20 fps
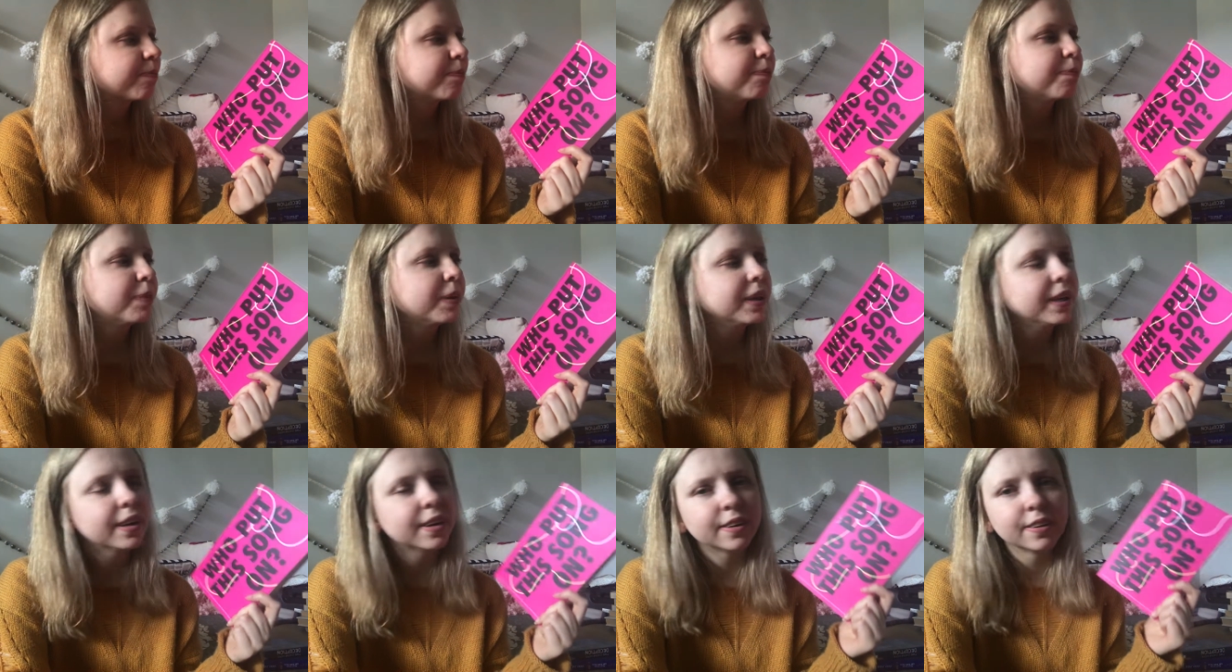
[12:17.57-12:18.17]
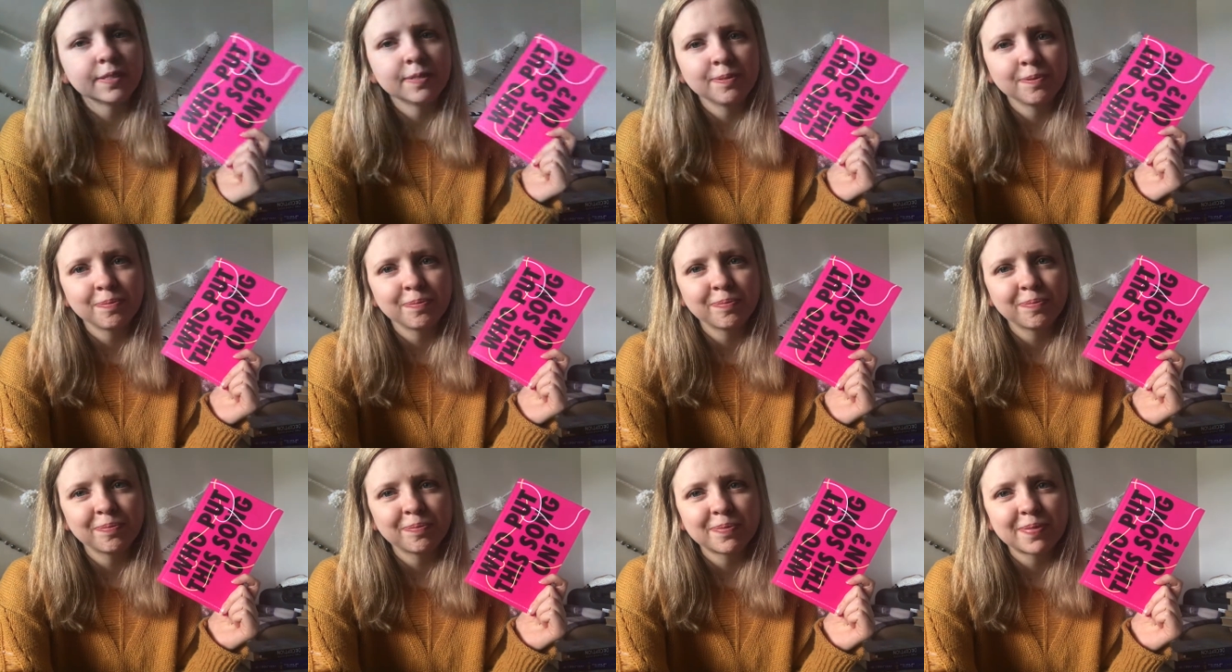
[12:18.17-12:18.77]
But yeah,
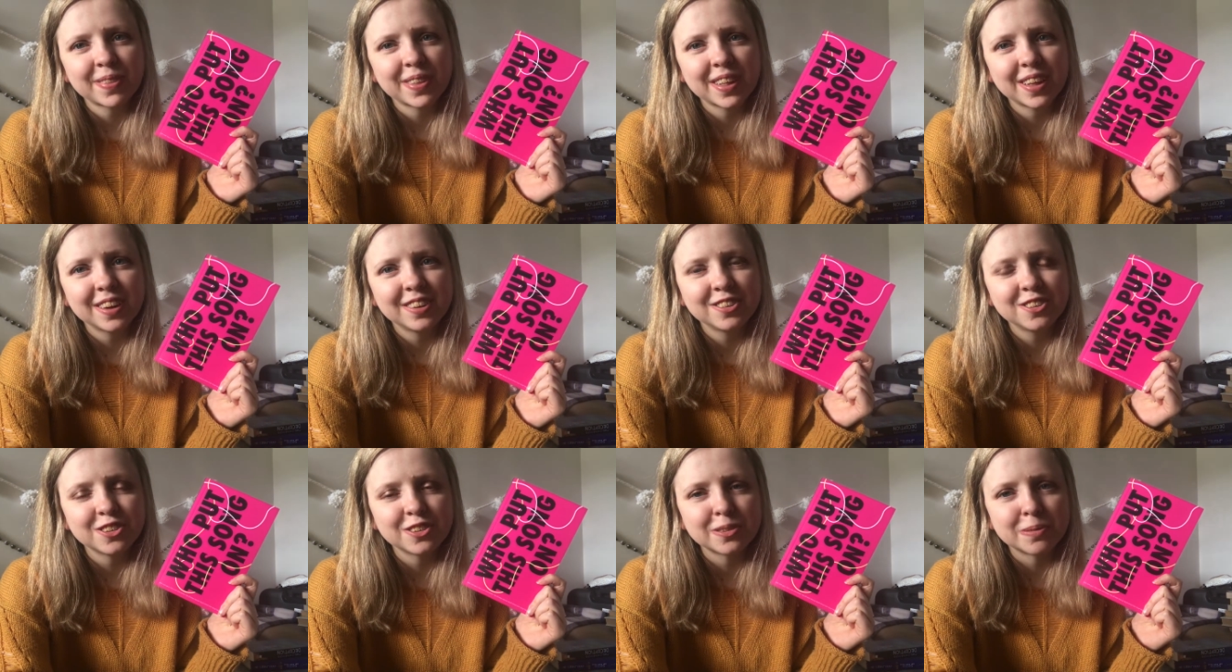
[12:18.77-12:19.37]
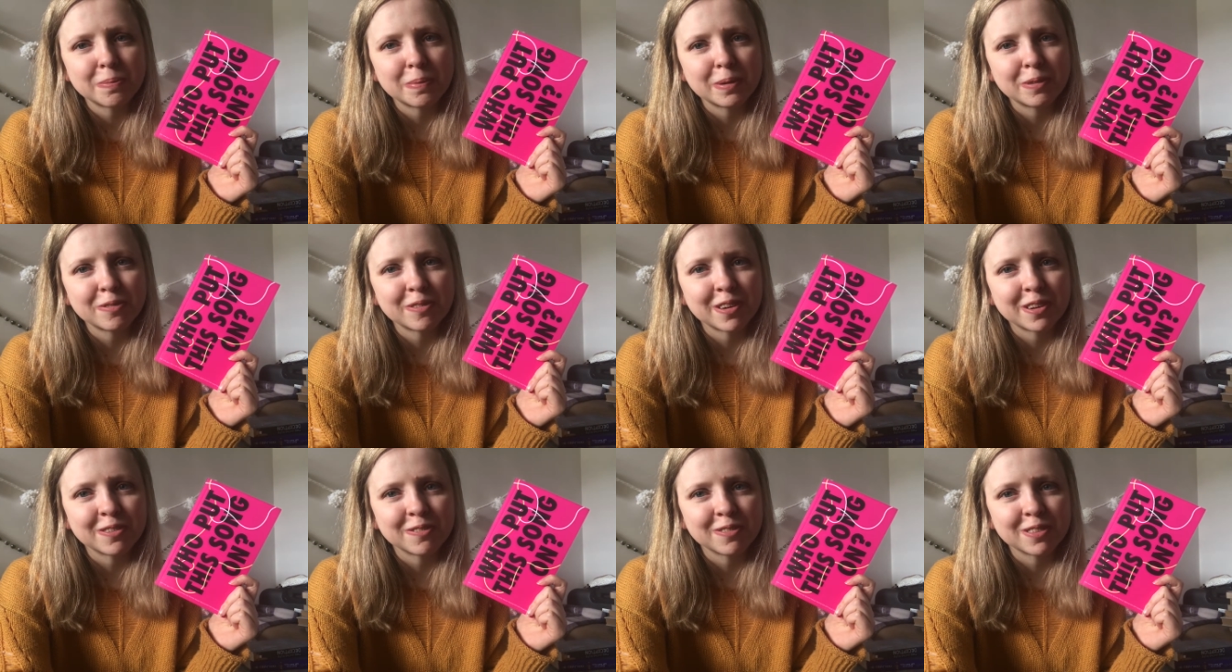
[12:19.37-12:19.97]
just a big
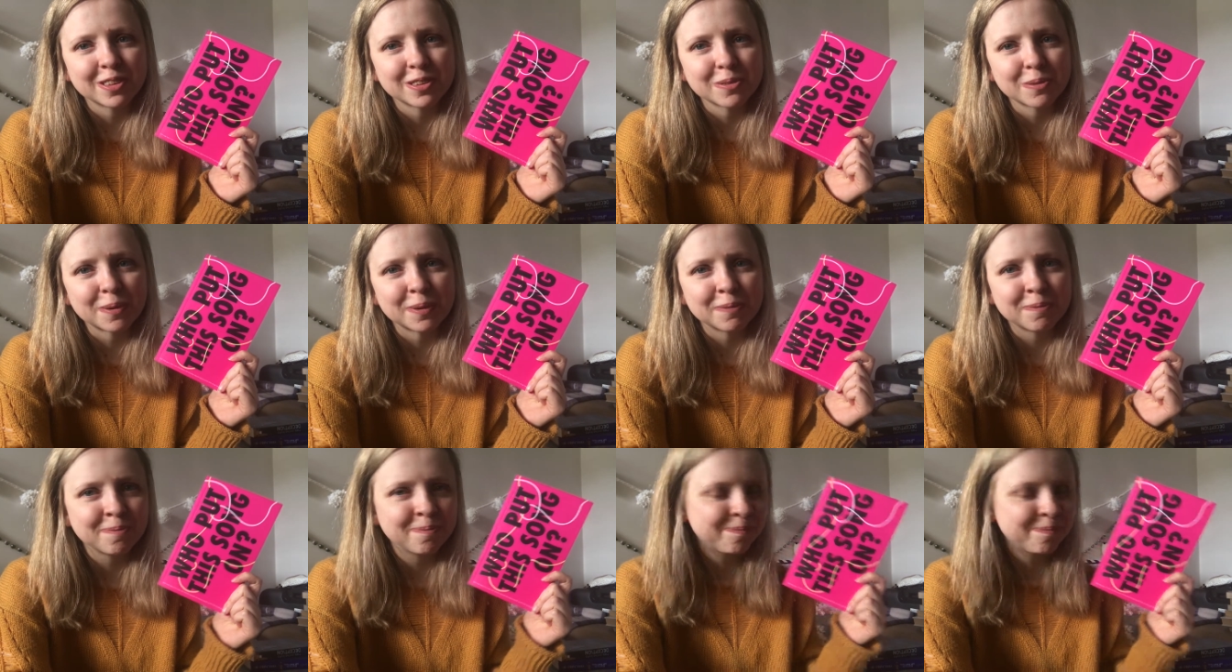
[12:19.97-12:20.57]
fan of this one.